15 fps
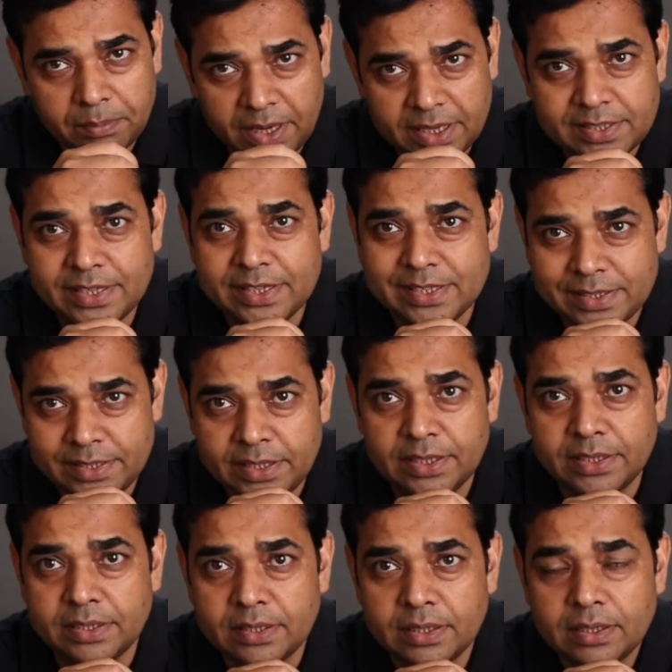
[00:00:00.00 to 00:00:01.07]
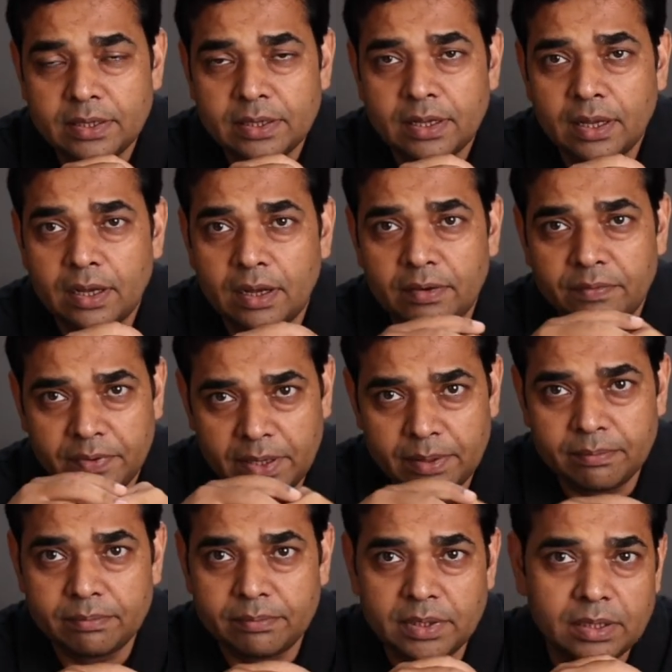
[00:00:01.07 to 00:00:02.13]
by 16
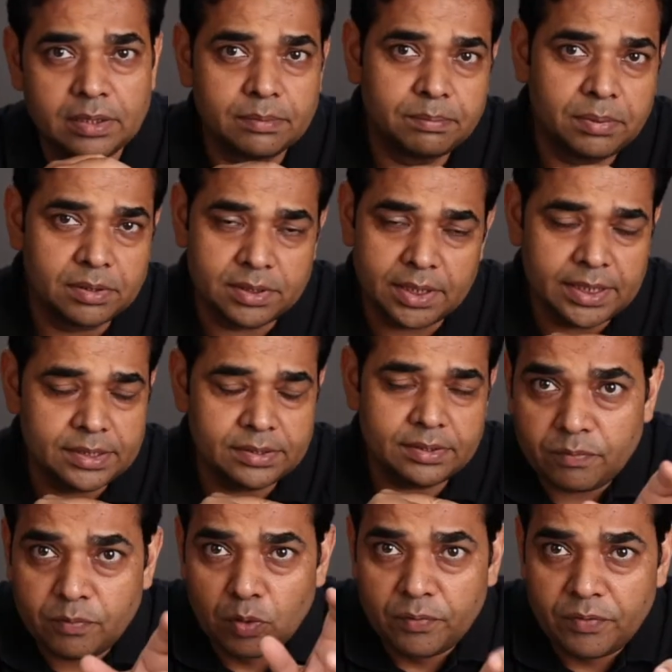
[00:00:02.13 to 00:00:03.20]
frame per size. Full